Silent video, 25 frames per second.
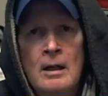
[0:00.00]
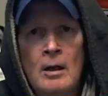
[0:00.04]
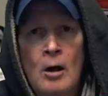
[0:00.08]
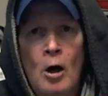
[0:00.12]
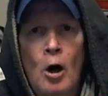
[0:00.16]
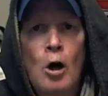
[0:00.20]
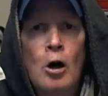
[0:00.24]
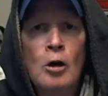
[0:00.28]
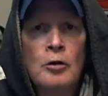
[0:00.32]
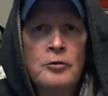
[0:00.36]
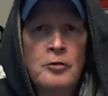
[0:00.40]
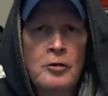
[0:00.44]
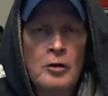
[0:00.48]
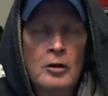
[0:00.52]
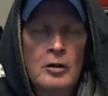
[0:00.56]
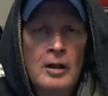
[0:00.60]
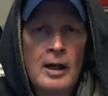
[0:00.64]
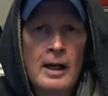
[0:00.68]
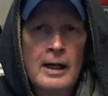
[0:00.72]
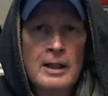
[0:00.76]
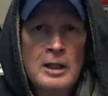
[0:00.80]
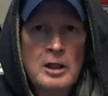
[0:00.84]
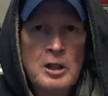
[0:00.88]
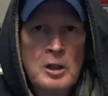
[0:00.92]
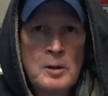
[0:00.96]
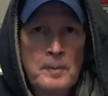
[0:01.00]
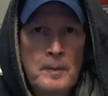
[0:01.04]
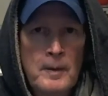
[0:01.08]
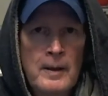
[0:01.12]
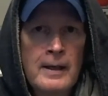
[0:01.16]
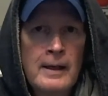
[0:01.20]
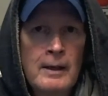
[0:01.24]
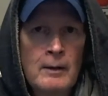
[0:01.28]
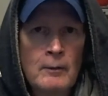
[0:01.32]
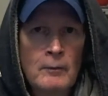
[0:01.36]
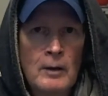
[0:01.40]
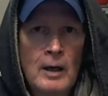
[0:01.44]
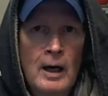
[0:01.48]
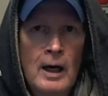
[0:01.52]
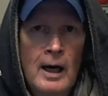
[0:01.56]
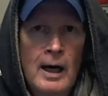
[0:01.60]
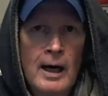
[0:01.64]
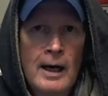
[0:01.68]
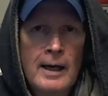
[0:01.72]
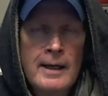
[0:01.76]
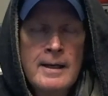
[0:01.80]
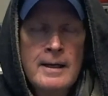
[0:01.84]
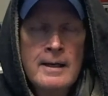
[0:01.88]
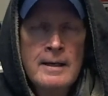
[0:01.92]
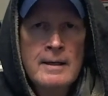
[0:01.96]
ultralight spinning
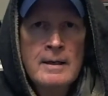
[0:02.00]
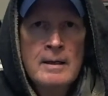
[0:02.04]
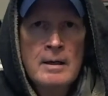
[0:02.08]
rod.